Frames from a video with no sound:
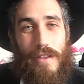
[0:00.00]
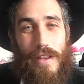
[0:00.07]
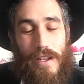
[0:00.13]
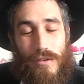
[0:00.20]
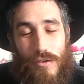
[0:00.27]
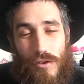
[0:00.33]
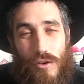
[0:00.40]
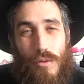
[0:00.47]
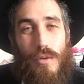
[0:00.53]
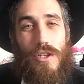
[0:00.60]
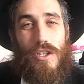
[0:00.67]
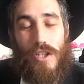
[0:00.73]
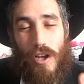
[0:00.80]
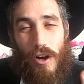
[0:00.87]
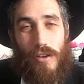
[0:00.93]
that
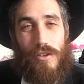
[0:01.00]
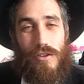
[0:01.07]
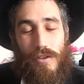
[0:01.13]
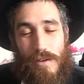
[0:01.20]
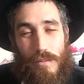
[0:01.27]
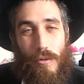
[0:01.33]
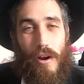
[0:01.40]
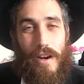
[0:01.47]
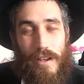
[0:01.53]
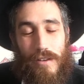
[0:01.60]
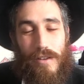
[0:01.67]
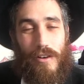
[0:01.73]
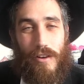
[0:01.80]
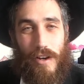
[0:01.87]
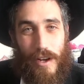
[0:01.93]
Jewish culture has brought
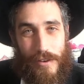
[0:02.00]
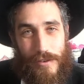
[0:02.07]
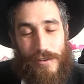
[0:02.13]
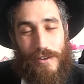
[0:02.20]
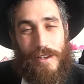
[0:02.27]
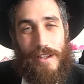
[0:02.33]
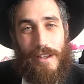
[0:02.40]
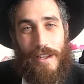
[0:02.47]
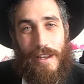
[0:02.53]
into your country,